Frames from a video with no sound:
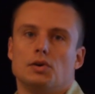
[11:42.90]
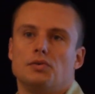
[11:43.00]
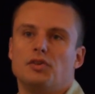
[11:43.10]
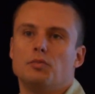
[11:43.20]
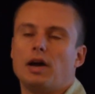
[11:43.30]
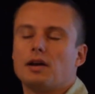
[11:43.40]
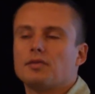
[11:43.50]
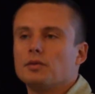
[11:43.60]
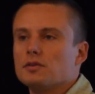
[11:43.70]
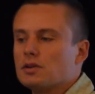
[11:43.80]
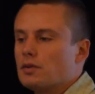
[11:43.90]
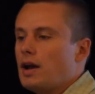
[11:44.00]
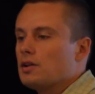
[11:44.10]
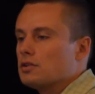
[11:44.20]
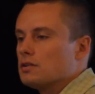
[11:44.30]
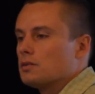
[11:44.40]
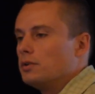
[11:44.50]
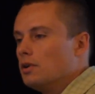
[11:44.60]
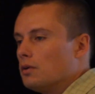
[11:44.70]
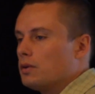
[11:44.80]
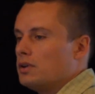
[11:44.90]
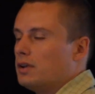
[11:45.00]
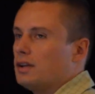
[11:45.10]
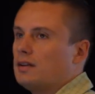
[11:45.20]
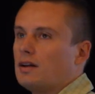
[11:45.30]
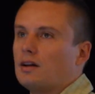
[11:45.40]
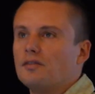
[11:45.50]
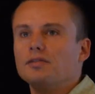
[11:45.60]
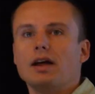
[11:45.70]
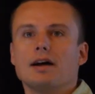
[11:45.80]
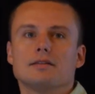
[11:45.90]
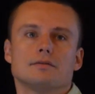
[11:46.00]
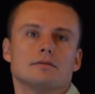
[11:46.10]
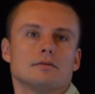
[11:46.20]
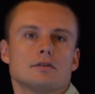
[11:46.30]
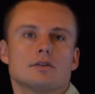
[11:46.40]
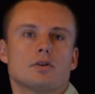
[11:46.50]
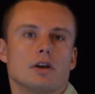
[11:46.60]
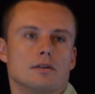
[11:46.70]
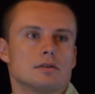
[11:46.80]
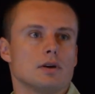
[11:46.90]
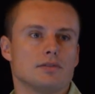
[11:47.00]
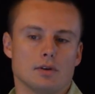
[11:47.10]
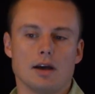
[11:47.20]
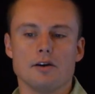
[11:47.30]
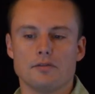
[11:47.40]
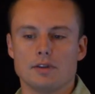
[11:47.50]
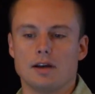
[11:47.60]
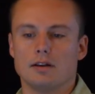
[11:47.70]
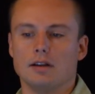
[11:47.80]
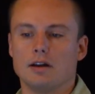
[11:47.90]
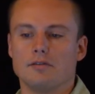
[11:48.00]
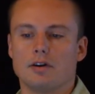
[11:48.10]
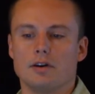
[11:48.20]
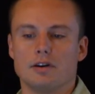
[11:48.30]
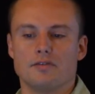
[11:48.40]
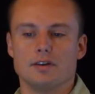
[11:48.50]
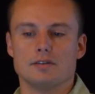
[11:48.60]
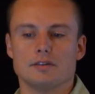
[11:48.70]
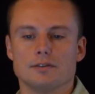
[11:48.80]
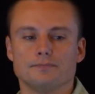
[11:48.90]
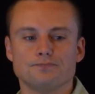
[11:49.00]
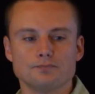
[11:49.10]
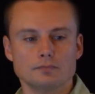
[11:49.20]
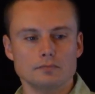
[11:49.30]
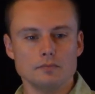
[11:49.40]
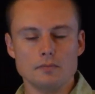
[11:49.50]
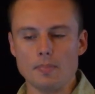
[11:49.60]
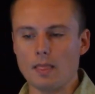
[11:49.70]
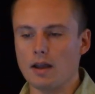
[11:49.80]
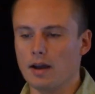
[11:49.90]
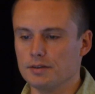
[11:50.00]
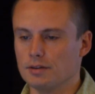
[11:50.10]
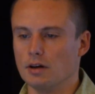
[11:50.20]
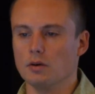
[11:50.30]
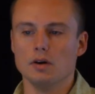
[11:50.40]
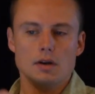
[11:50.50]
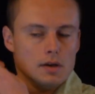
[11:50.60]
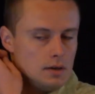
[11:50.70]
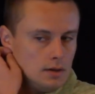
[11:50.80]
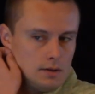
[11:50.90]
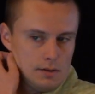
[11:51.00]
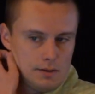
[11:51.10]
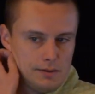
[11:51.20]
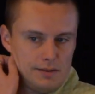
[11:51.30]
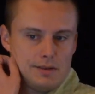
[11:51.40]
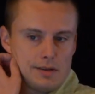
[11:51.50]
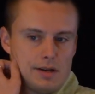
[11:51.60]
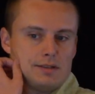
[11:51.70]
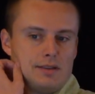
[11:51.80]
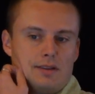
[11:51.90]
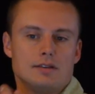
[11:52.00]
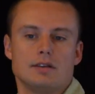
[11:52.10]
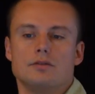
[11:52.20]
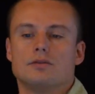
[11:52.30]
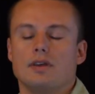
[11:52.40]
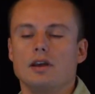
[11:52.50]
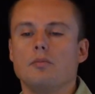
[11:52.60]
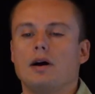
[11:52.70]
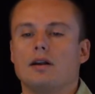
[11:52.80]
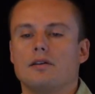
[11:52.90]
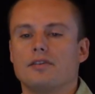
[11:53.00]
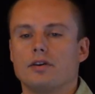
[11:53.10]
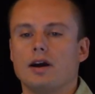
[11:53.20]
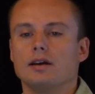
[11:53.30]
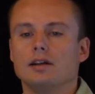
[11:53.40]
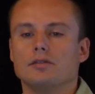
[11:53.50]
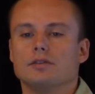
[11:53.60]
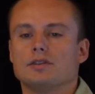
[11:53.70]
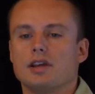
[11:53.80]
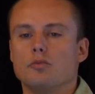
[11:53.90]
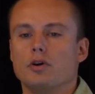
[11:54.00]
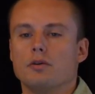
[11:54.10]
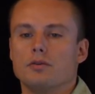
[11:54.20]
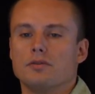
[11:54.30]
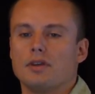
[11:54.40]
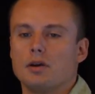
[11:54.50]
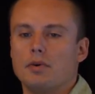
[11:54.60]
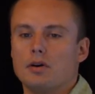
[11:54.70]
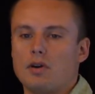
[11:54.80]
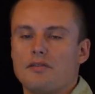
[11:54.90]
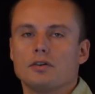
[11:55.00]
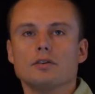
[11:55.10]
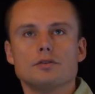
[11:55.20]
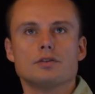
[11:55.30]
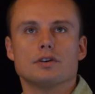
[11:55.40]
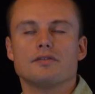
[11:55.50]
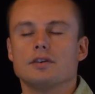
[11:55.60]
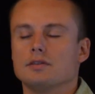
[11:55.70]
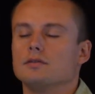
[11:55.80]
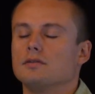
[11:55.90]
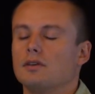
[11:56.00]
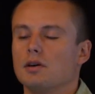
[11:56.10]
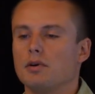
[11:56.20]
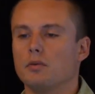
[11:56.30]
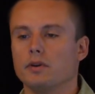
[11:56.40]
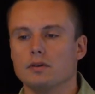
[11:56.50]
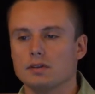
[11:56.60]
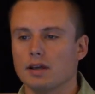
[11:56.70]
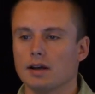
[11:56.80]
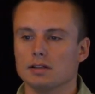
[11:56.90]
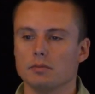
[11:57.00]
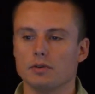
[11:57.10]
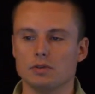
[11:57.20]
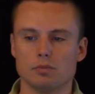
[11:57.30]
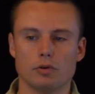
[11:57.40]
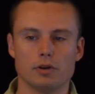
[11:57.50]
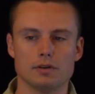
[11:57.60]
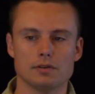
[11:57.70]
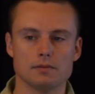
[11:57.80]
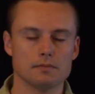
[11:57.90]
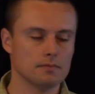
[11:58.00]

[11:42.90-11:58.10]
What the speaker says: feedback from those interactions. And we don't really get that on a flat screen. So we have to account for that in a lot of our interfaces. And so these are kinds of the things that you think about at a very high level in the same way when you think about graphical user interfaces, you think about windows, icons, menus, pointers.